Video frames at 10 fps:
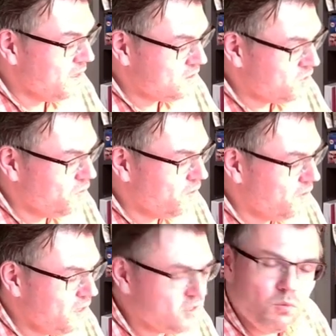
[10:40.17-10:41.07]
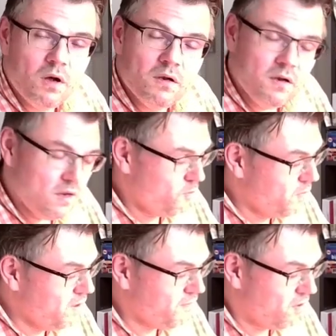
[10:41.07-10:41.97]
So this one
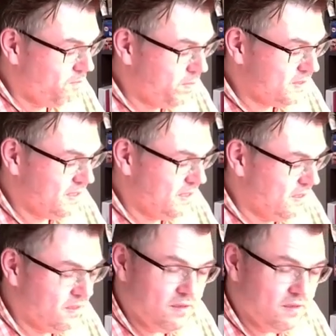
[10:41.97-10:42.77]
we've compensated.